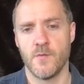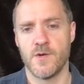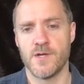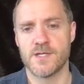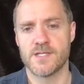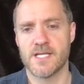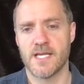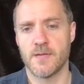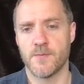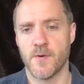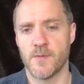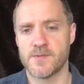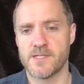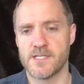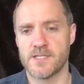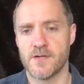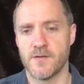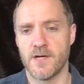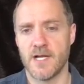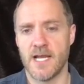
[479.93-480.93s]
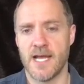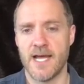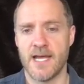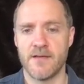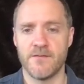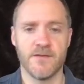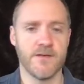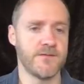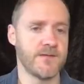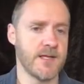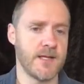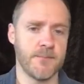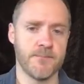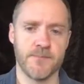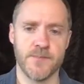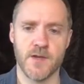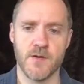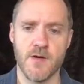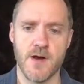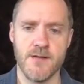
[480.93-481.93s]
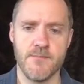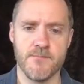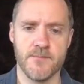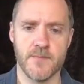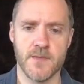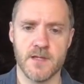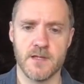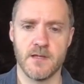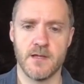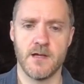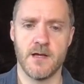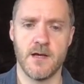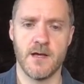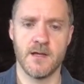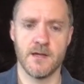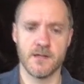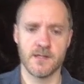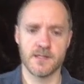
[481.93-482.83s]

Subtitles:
understand the property is currently at 850. Great. I'd look